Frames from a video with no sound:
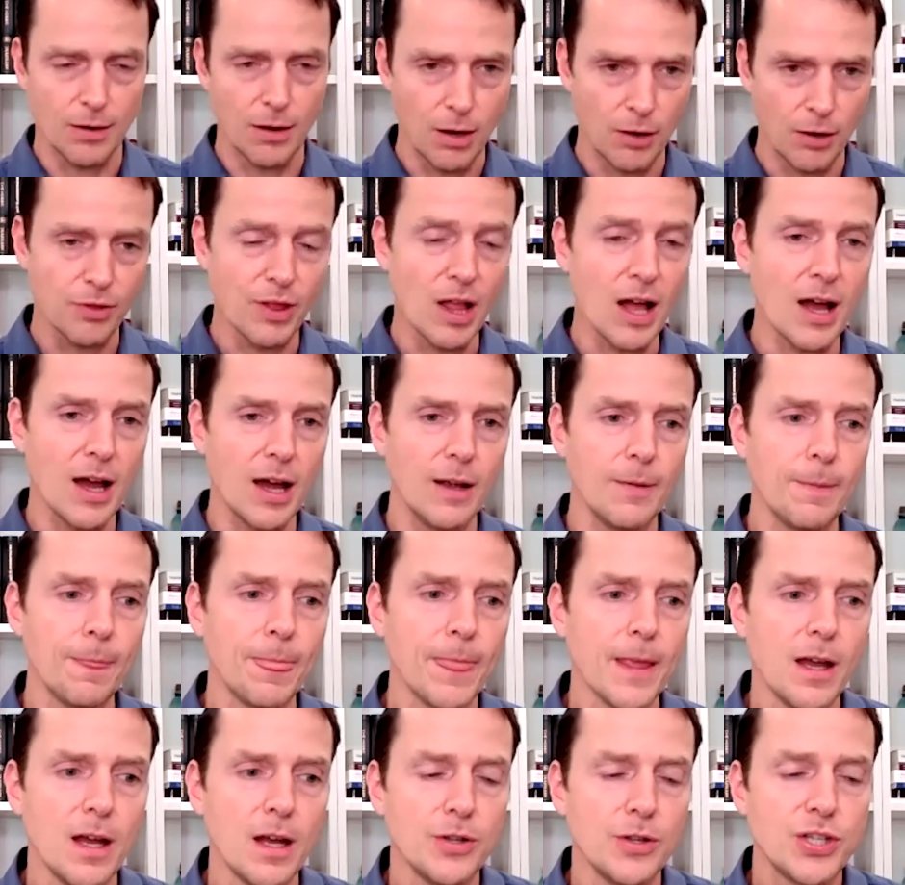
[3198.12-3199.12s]

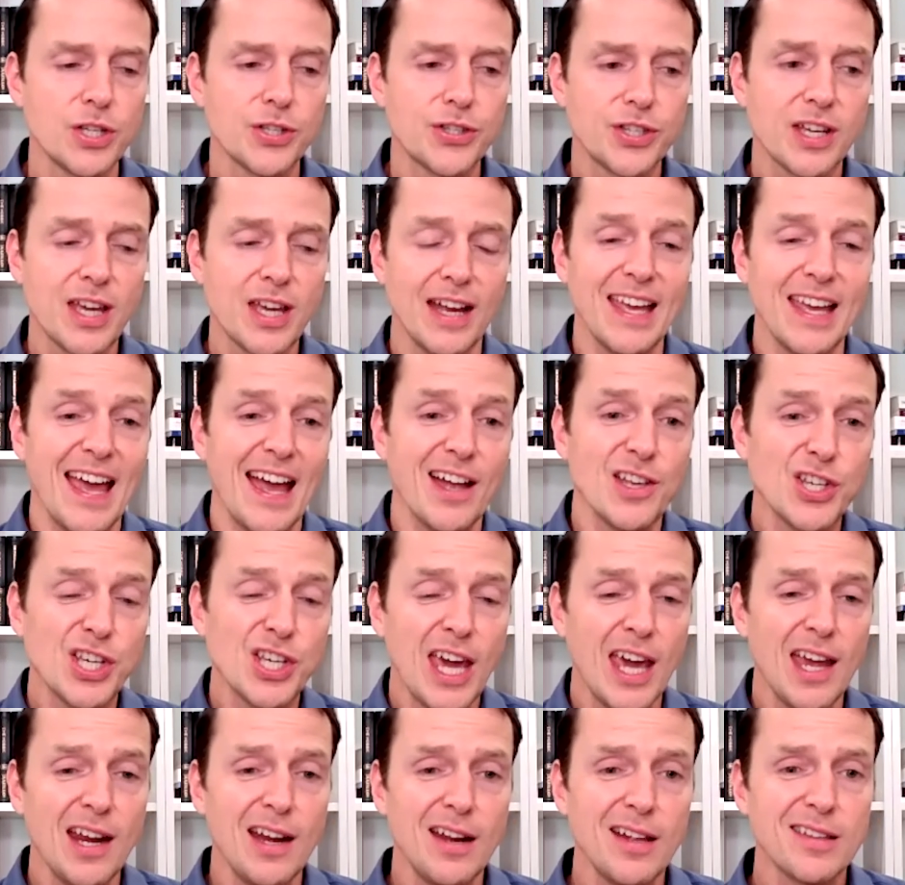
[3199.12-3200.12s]
online just to kind of get
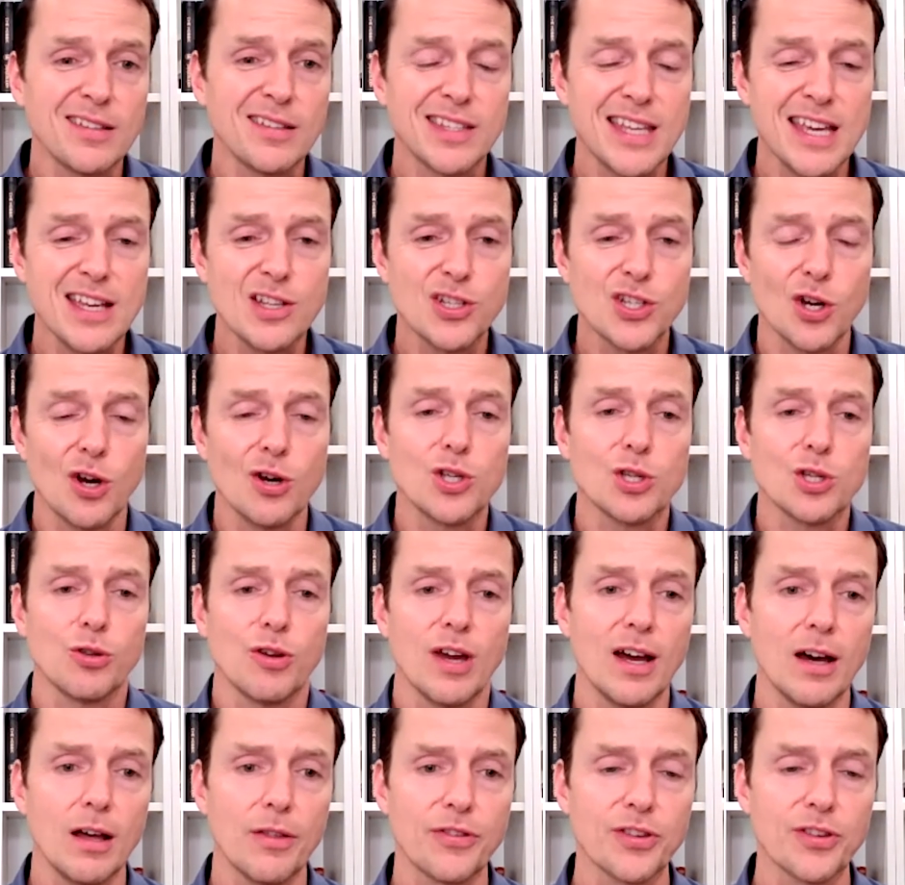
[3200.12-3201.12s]
educated and take charge of
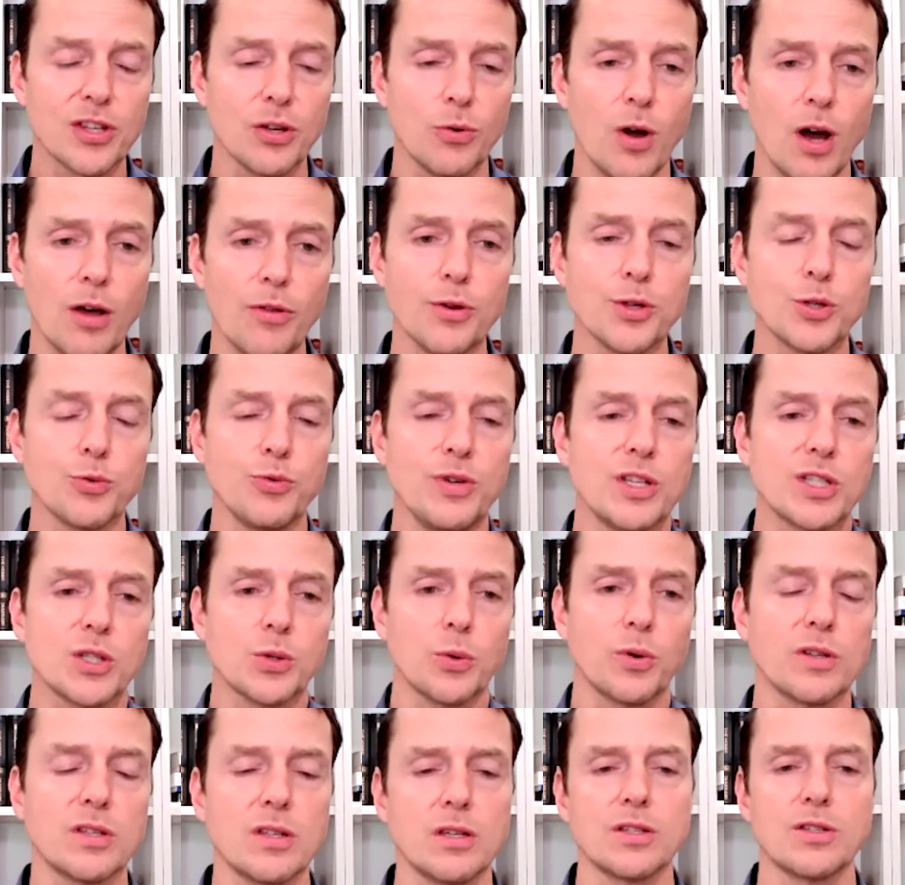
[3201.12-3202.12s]
their health. So all those
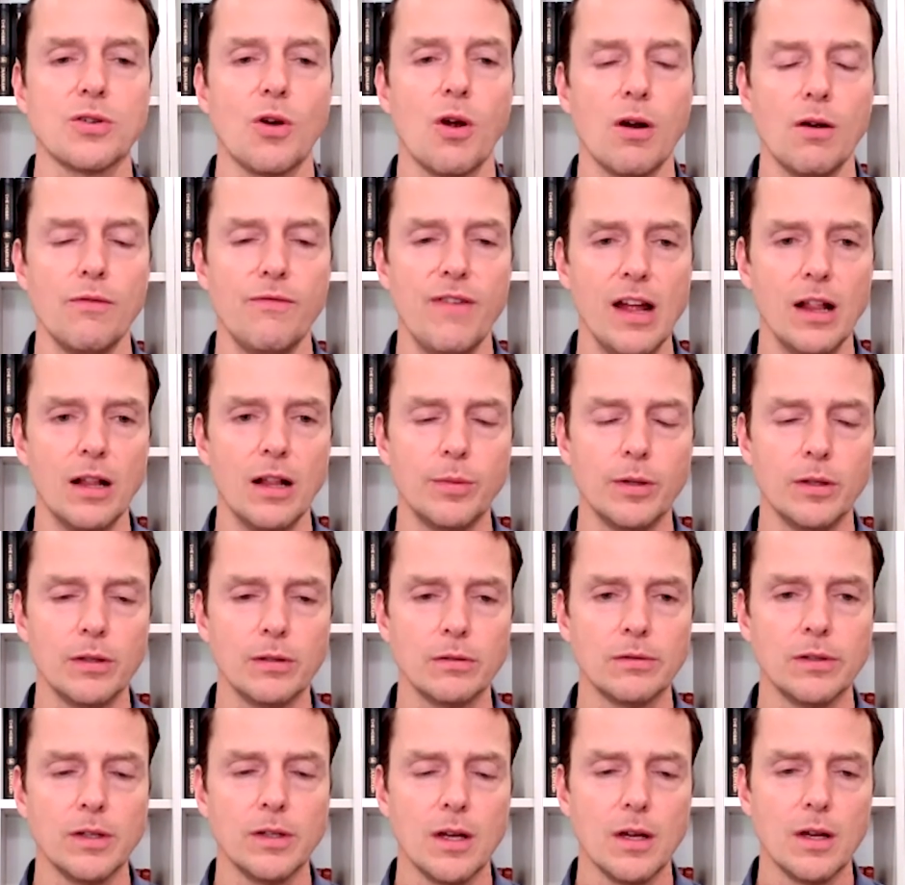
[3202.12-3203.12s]
resources are
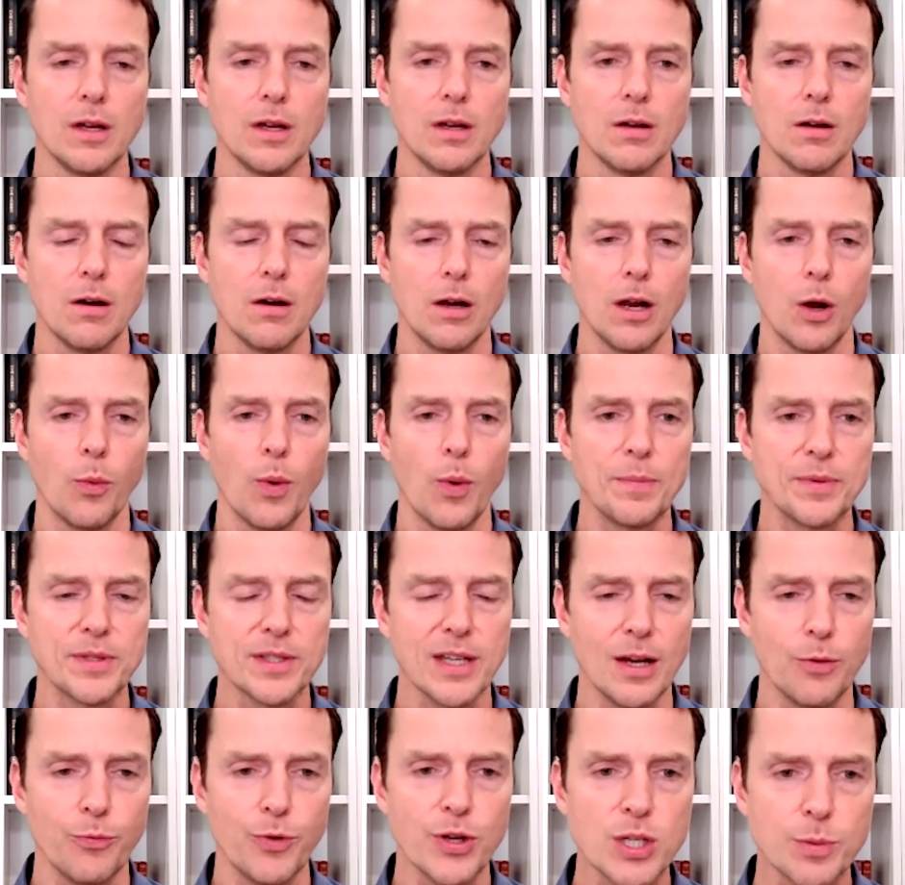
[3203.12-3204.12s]
available on our
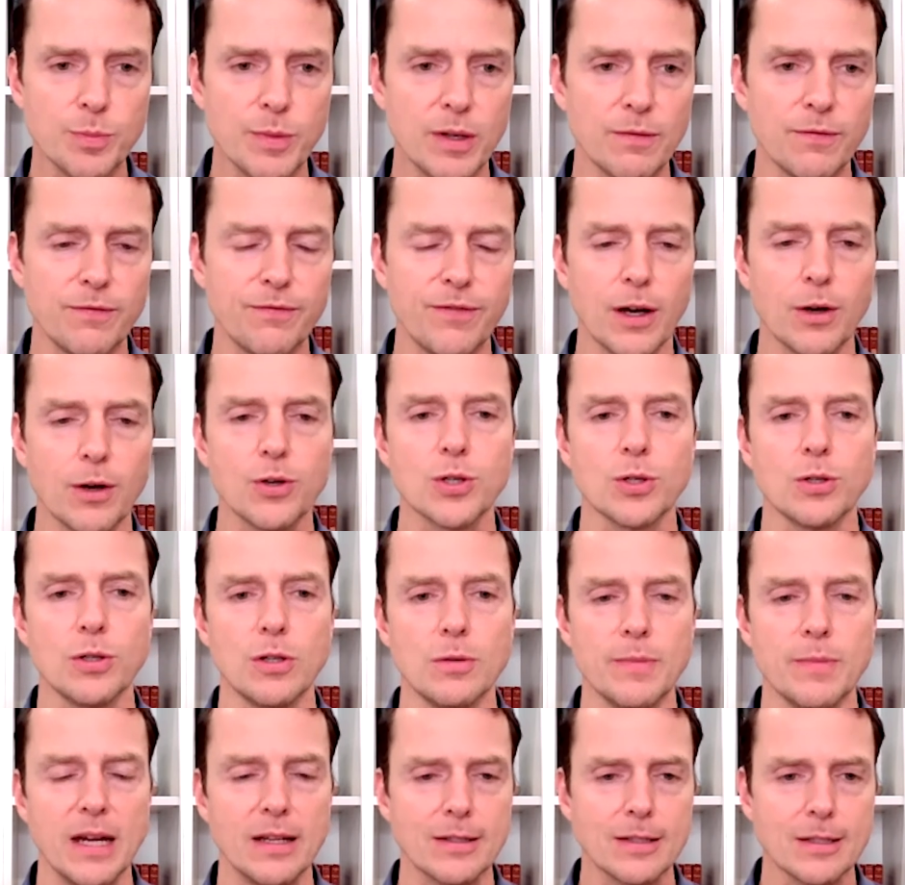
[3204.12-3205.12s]
website,
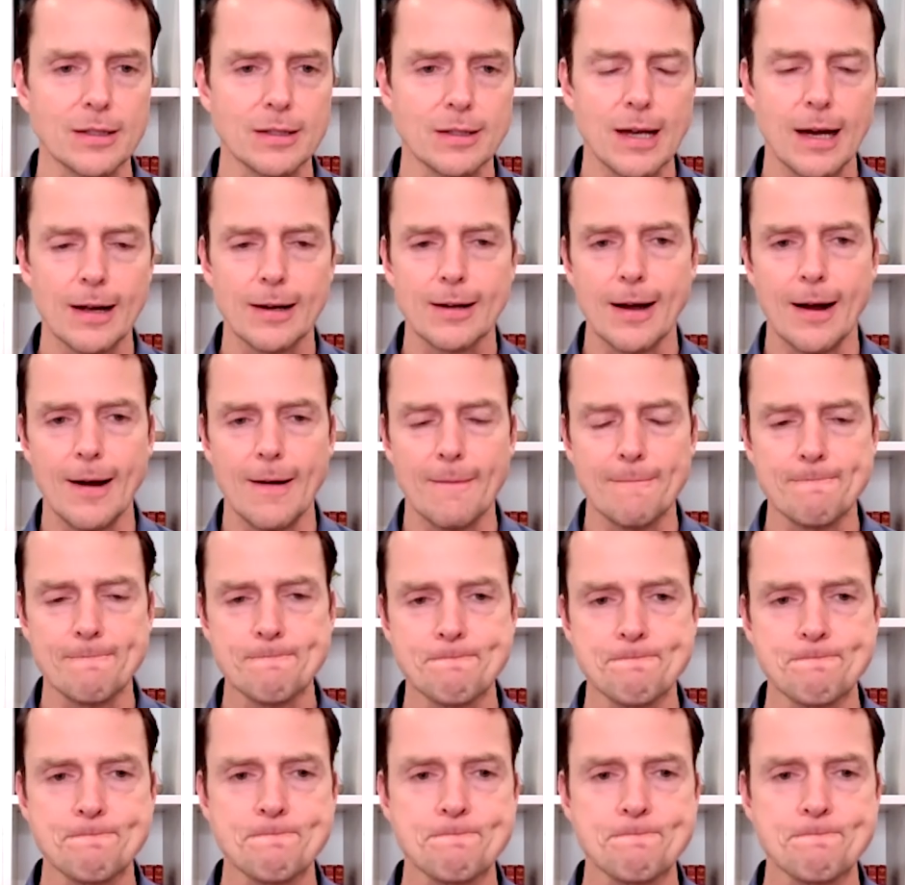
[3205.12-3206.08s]
richmondfunctionalmedicine.com.